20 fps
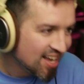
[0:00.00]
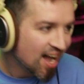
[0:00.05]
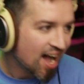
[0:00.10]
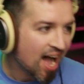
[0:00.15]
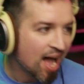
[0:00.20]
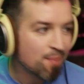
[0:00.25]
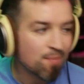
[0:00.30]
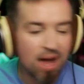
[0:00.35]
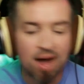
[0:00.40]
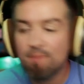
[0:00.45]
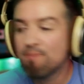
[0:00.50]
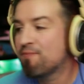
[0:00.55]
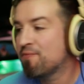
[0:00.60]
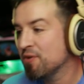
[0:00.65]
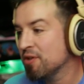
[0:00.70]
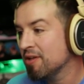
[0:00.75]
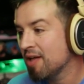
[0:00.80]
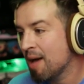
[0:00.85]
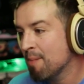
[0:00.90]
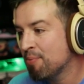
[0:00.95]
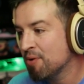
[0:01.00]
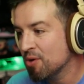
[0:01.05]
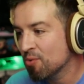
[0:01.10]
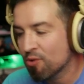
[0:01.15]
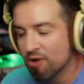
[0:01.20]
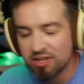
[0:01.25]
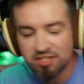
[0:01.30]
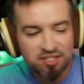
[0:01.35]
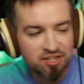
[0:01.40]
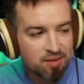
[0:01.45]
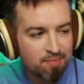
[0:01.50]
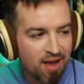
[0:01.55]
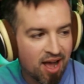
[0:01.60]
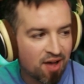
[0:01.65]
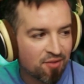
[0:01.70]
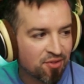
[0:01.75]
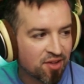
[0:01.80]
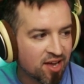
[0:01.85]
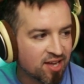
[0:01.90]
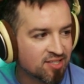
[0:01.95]
I'm, I'm feeling. I'm putting words in your
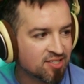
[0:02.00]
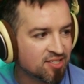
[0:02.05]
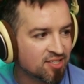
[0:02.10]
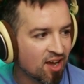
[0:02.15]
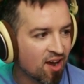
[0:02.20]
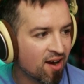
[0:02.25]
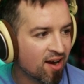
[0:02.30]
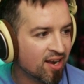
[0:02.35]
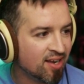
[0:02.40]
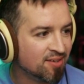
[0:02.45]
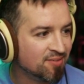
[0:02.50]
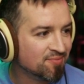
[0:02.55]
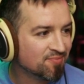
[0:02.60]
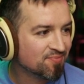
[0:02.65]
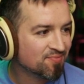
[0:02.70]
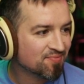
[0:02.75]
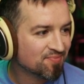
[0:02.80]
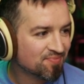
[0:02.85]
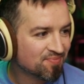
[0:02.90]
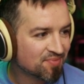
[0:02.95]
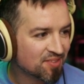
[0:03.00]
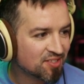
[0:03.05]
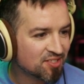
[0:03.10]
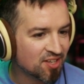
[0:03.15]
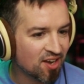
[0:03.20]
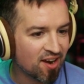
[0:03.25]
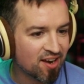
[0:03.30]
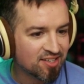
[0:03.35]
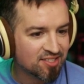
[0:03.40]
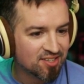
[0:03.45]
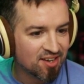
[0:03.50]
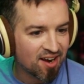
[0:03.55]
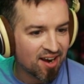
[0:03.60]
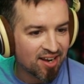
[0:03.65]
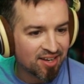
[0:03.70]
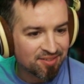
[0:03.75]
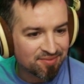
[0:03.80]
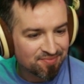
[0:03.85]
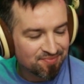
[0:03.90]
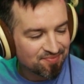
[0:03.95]
mouth, Gun. Sorry, sorry,
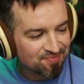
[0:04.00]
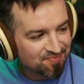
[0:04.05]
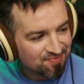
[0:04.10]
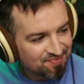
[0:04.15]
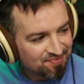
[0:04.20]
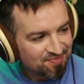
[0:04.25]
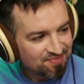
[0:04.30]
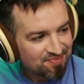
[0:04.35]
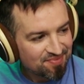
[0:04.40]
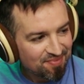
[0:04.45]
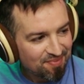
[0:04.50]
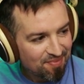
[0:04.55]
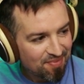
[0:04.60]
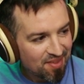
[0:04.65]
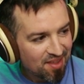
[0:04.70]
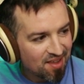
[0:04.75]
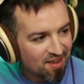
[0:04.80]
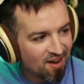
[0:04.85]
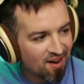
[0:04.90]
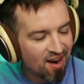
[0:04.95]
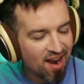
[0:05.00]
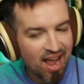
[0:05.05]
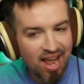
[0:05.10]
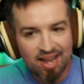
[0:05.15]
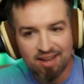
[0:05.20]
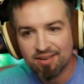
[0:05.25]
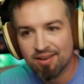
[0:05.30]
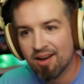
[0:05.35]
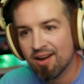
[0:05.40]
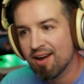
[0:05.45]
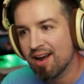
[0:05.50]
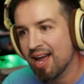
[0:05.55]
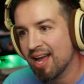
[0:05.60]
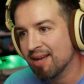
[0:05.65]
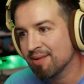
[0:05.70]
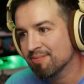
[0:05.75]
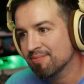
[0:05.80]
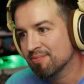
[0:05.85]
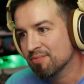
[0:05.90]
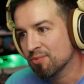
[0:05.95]
sorry. All right. All
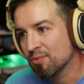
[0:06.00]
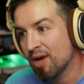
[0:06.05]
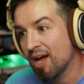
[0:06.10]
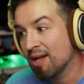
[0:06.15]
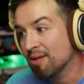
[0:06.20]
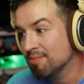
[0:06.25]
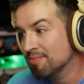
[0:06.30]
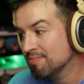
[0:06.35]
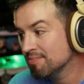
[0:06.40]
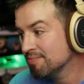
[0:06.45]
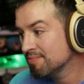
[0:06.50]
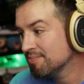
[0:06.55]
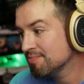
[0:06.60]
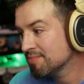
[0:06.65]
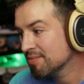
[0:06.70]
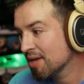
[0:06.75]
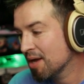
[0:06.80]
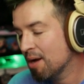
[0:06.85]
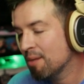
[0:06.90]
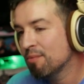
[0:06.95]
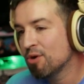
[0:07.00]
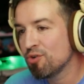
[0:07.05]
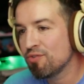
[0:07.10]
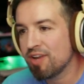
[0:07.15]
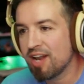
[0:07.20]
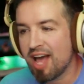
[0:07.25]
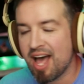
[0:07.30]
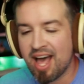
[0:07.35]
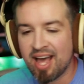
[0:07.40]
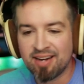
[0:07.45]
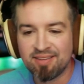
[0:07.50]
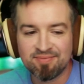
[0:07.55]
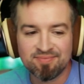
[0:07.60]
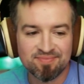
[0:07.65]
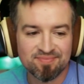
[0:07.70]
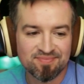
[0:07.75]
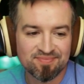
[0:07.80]
right. Well, moving on.